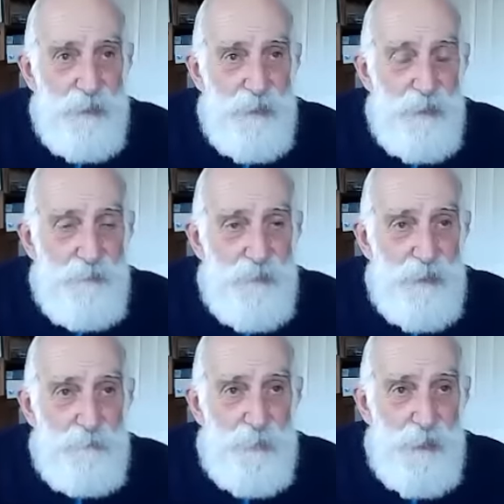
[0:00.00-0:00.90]
The
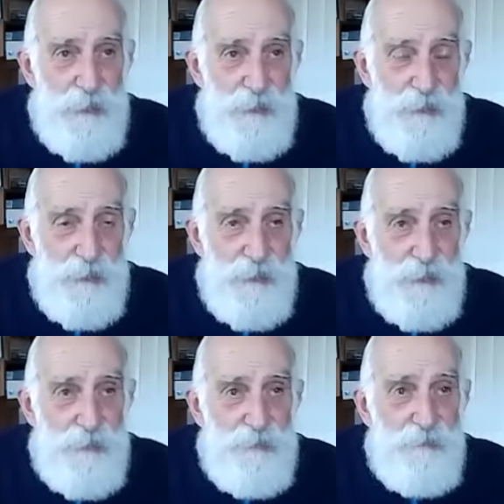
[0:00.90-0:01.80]
infinite
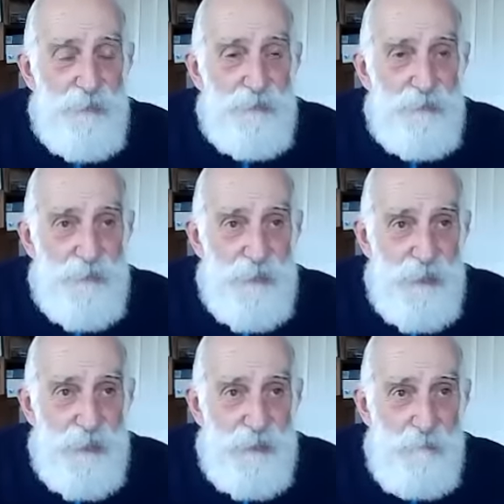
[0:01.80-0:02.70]
peace, infinite
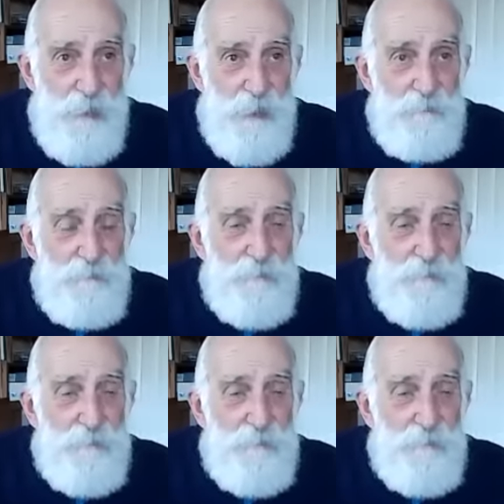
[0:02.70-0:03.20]
freedom,